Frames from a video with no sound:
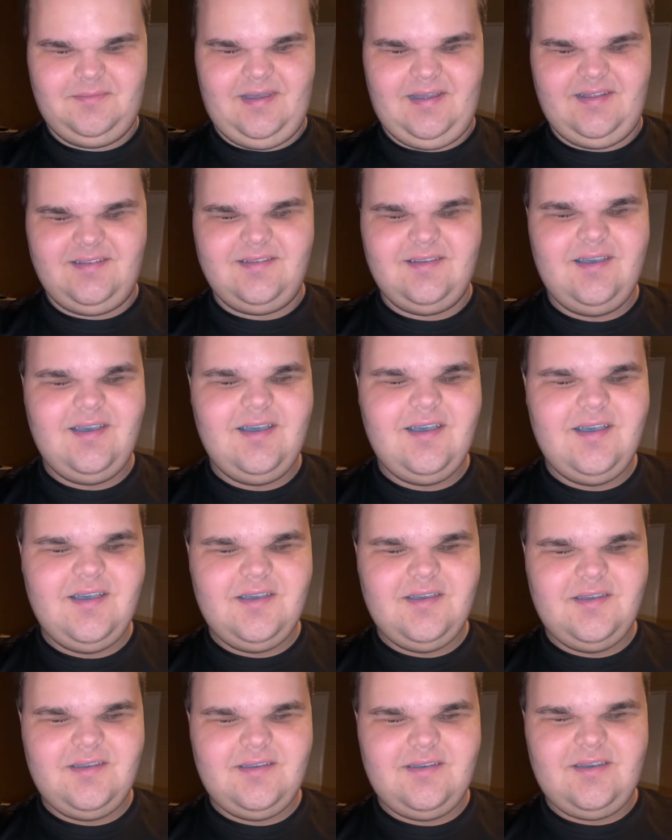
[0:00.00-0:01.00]

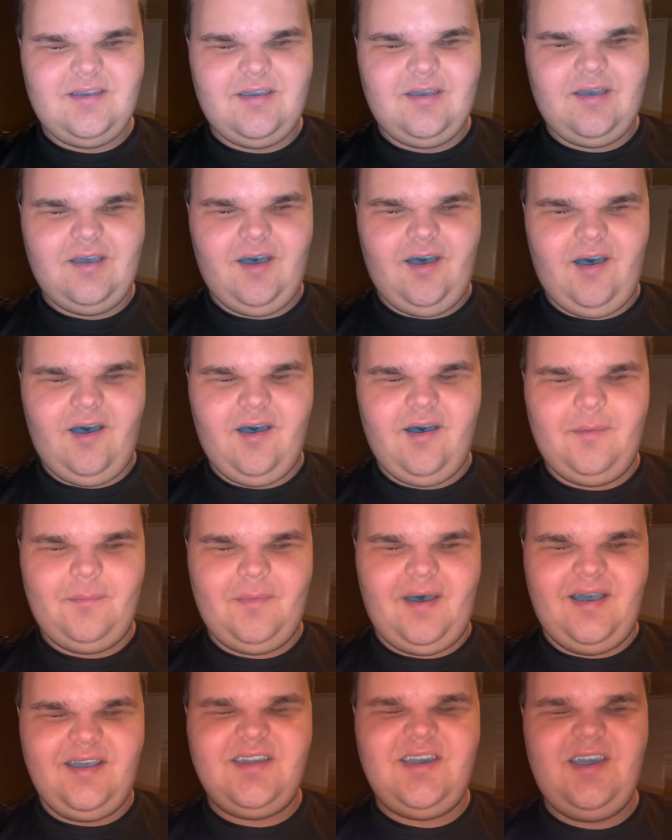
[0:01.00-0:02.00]
bad.
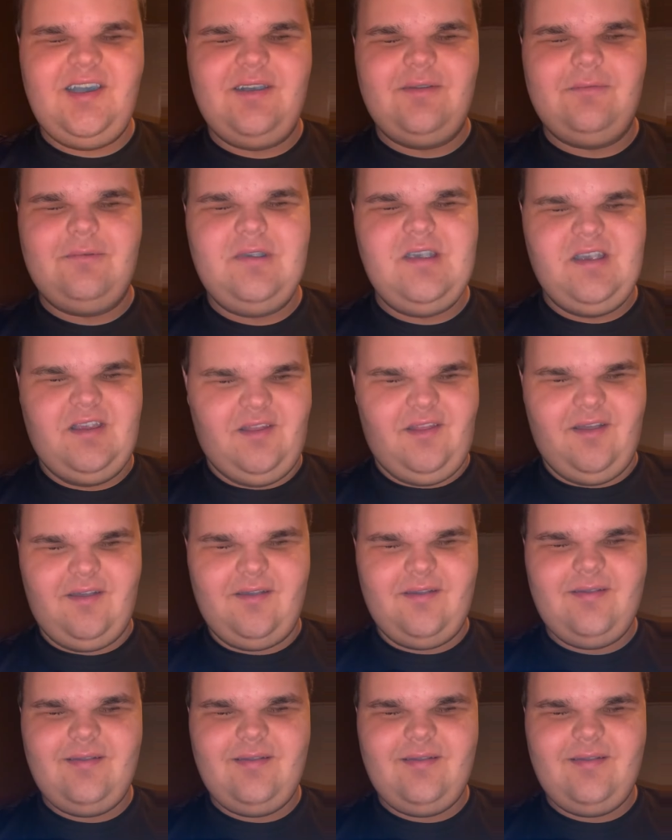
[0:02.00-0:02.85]
I can't read.